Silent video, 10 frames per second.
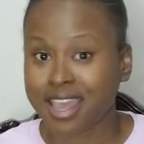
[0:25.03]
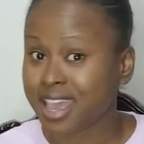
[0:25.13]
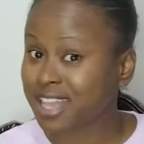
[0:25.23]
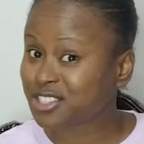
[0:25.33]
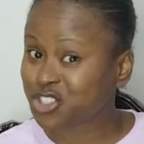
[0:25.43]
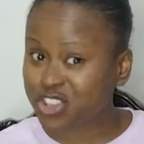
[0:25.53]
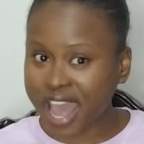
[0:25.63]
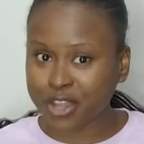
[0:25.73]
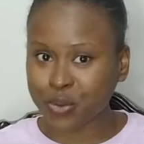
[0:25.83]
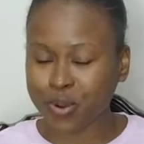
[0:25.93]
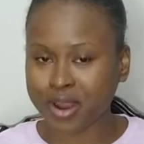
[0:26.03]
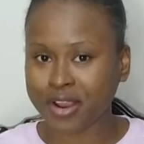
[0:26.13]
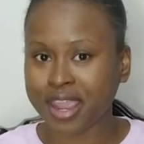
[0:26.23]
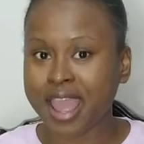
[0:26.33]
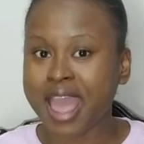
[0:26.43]
It's
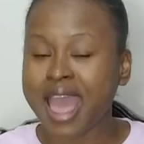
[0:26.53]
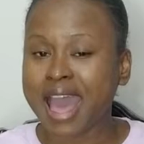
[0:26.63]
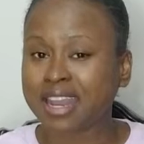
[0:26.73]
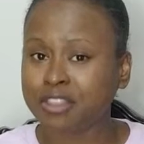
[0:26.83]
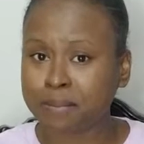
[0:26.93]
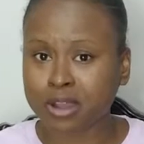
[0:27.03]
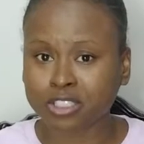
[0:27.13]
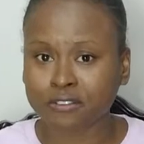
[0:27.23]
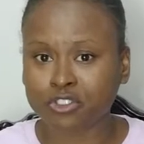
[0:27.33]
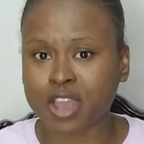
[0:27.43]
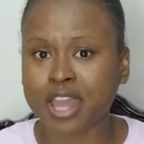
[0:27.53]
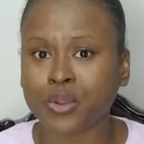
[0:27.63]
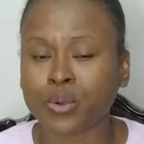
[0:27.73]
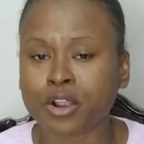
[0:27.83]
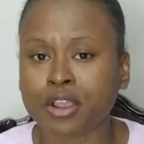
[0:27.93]
January, and in the month of
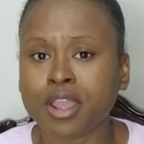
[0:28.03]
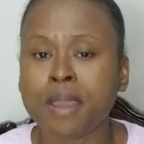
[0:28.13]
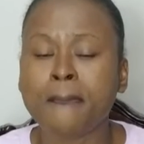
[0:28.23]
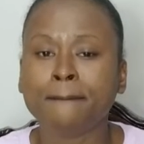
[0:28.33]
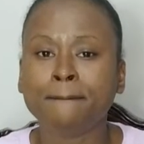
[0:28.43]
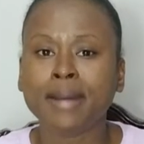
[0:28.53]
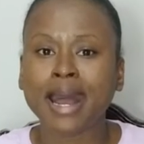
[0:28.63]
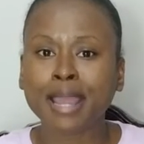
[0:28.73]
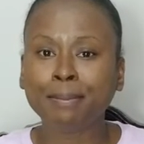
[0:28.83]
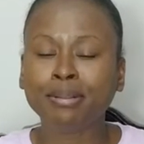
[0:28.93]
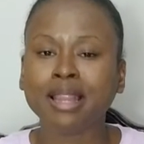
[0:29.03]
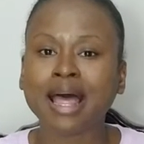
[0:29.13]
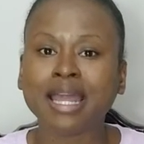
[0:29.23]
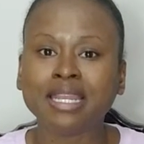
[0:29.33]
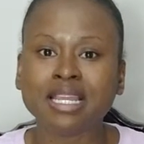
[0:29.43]
January, my
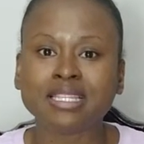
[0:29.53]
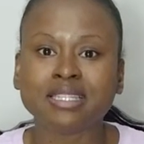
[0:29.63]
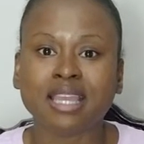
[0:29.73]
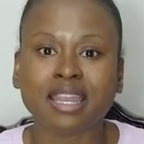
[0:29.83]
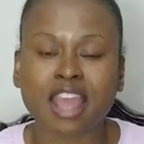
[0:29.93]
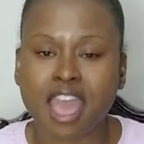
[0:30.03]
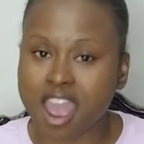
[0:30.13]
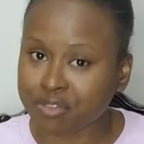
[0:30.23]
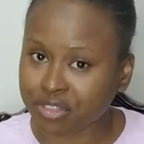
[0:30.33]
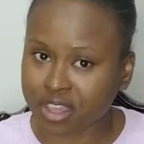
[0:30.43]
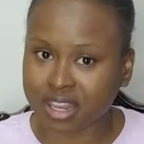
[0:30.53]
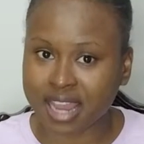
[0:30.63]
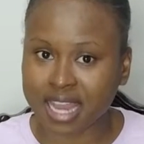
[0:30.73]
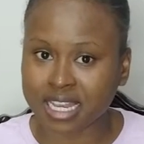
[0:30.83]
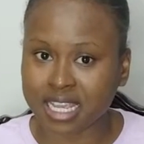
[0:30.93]
plan is to get everything that
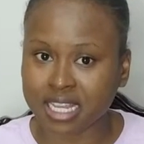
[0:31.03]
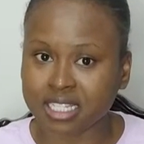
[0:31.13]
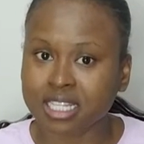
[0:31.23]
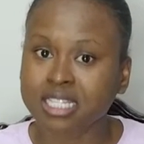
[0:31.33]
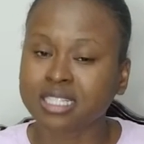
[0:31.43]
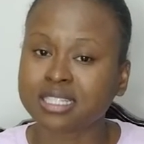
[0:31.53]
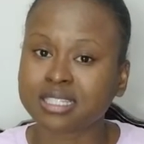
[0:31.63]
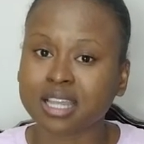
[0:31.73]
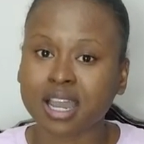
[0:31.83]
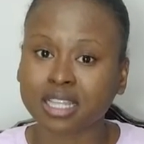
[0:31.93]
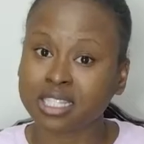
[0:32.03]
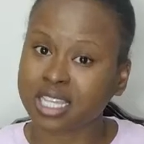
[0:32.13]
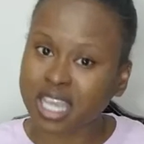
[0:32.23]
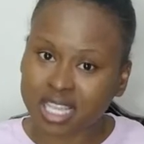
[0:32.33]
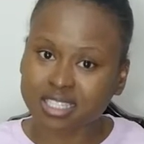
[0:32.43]
I need to
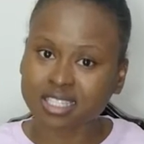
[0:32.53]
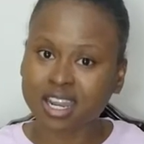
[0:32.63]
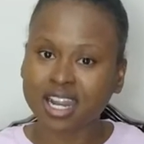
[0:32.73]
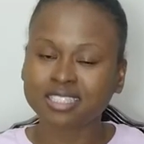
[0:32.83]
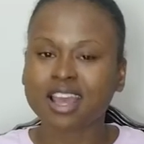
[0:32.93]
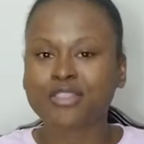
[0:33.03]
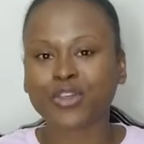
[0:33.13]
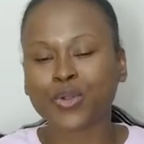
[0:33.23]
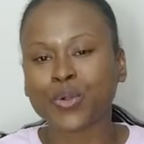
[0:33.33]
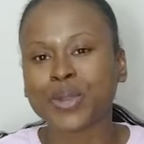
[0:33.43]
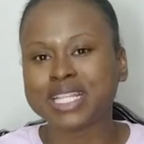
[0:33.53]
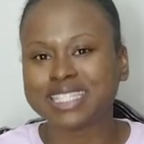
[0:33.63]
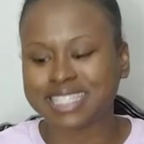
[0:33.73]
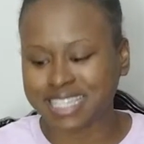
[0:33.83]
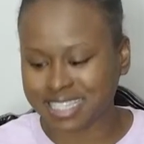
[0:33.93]
kickstart the growing
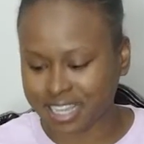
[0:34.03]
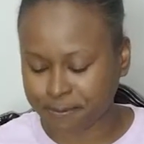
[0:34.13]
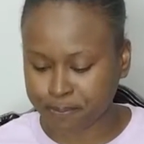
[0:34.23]
season.